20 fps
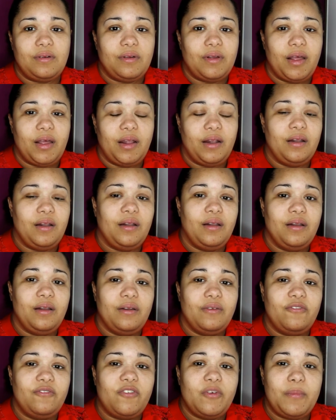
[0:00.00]

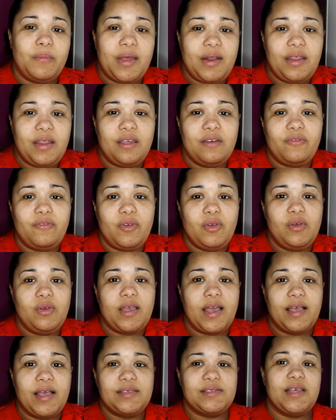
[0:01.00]
And for many of you
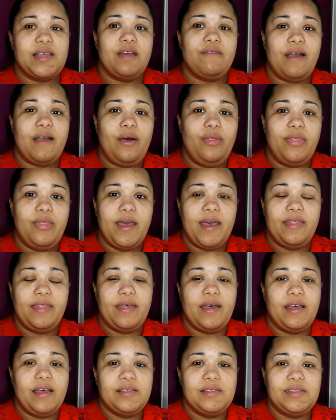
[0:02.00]
guys that are out there
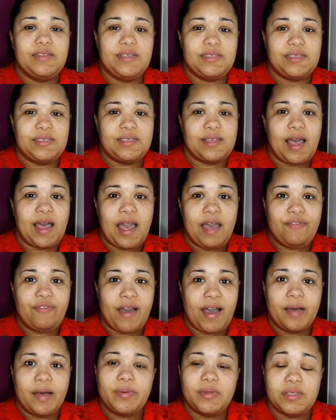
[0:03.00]
that this has ever
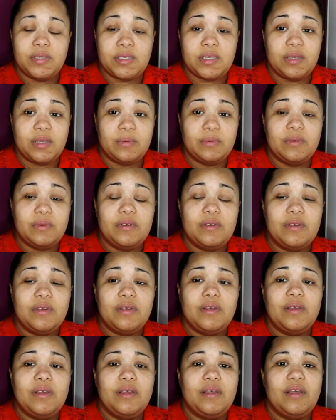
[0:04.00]
happened to,
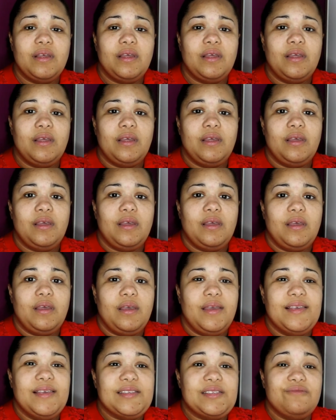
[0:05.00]

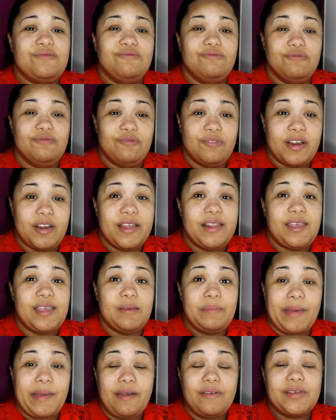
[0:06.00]
it's really
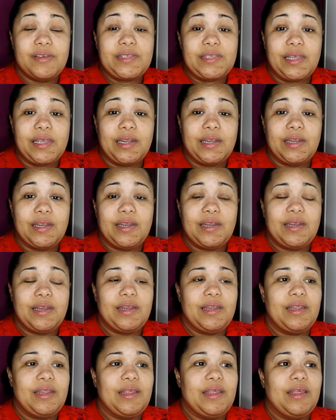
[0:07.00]
embarrassing.
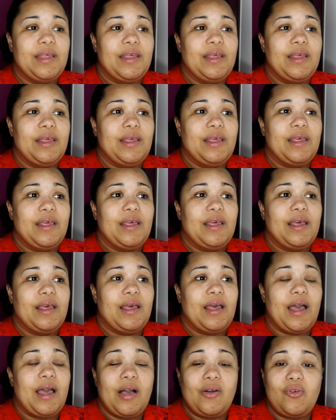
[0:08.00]

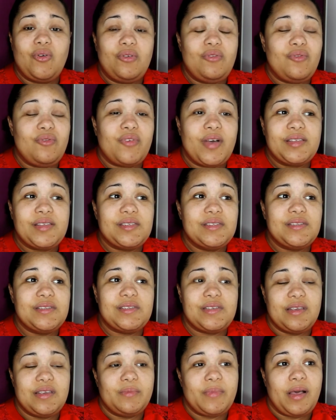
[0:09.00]
I couldn't fasten the
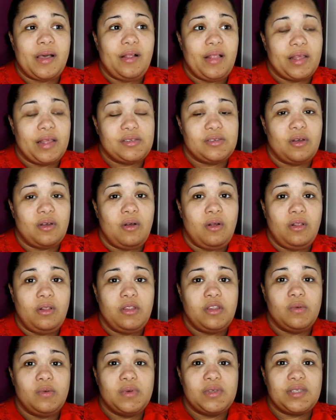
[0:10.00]
seatbelt at all.
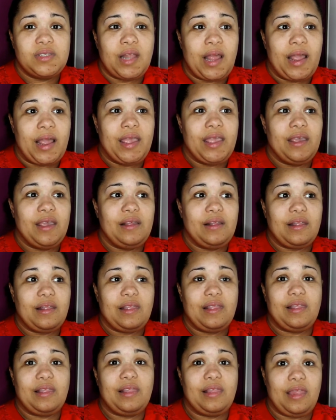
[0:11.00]
There was like
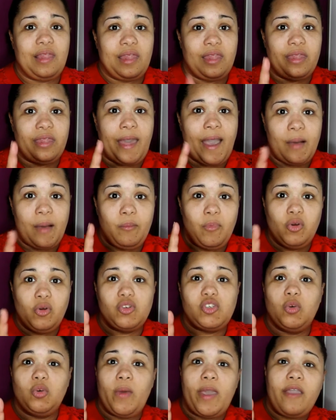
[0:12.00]
that
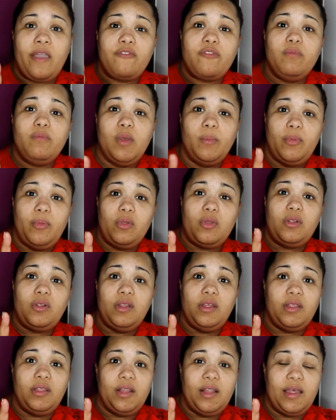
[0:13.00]
much away from the
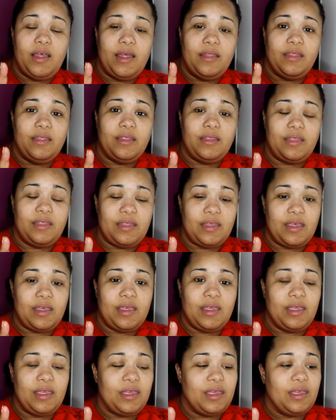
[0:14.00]
buckle and
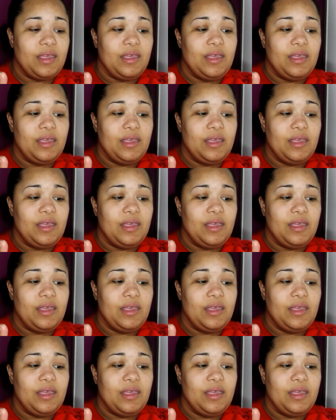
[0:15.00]
the